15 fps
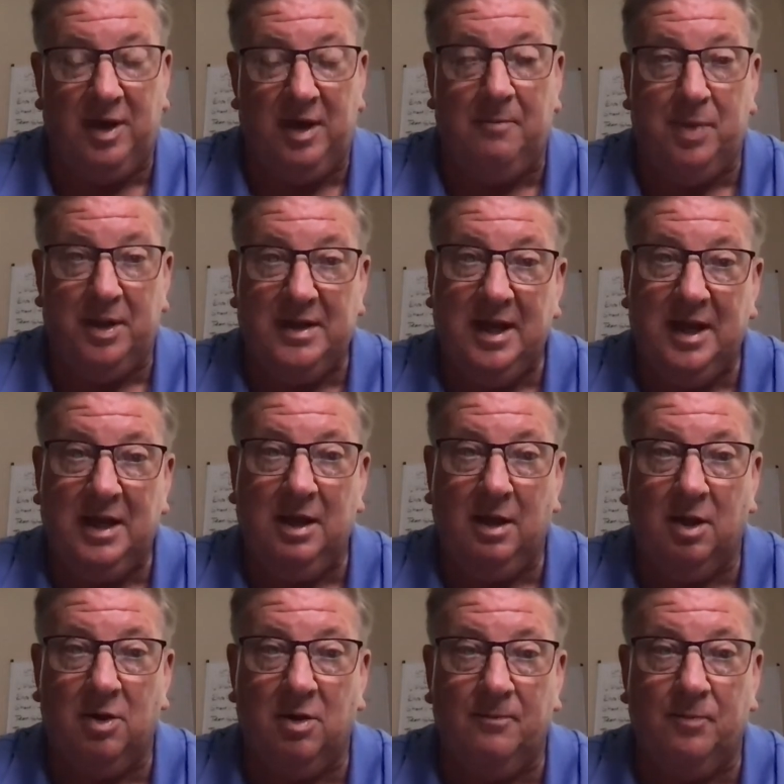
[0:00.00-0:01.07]
in
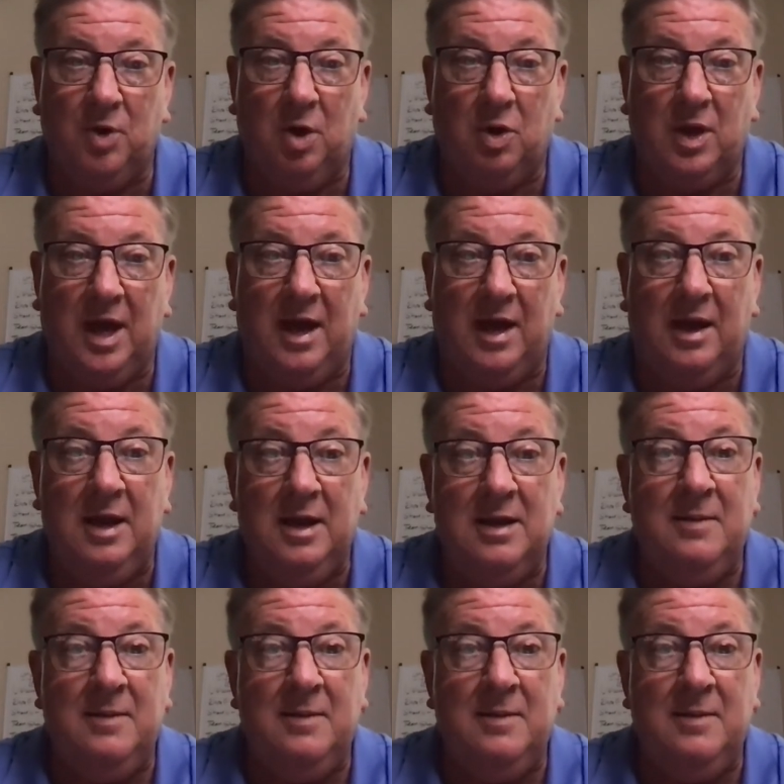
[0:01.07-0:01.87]
particular, okay,